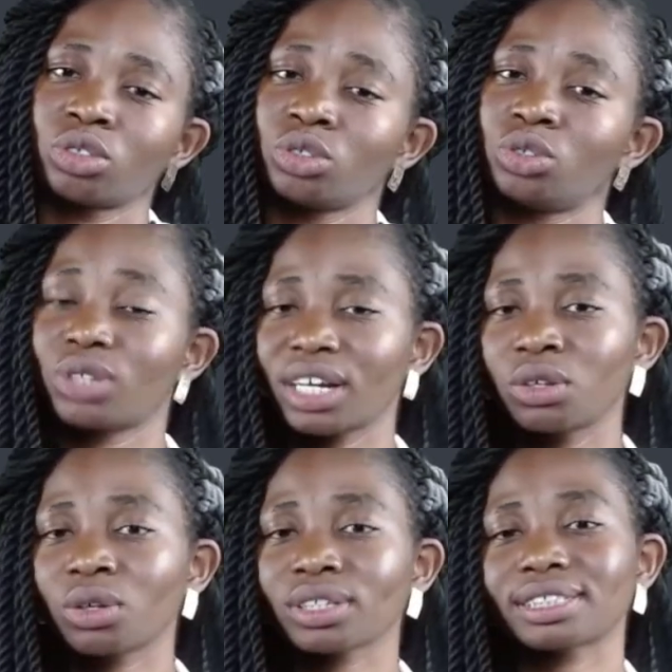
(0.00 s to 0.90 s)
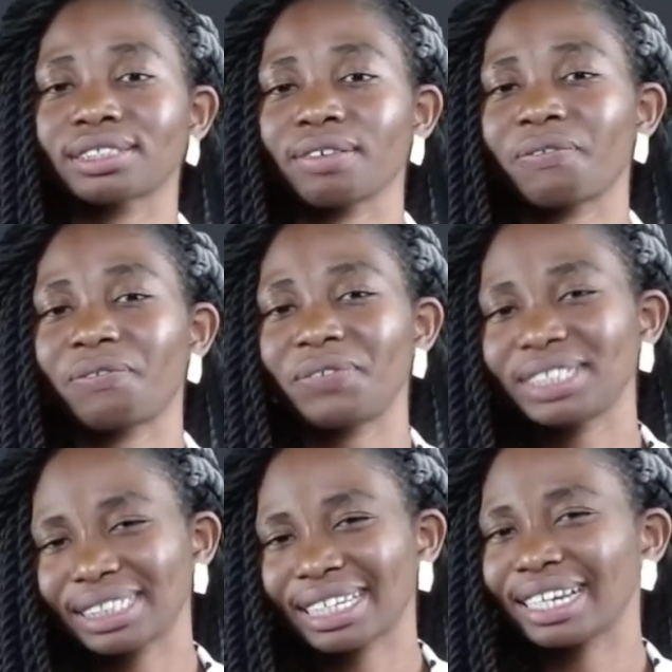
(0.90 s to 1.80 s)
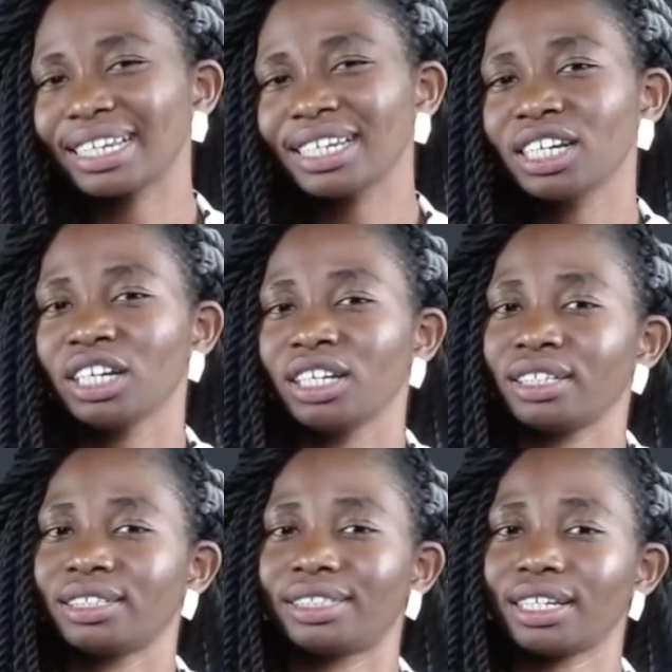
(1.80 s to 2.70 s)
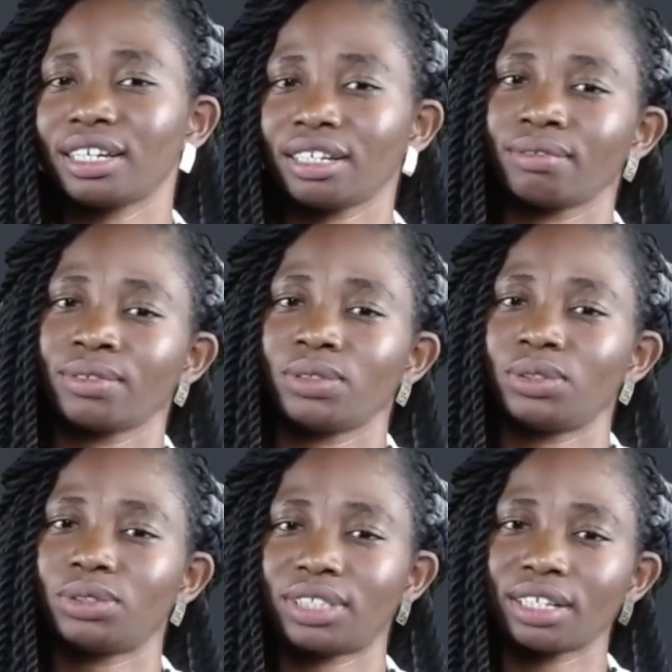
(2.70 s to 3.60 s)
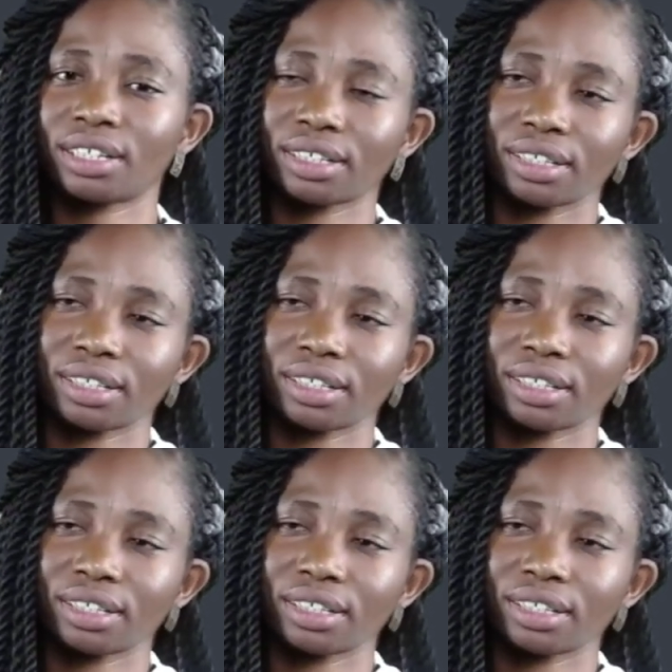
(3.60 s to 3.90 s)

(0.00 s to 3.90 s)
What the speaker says: you cannot physically say you take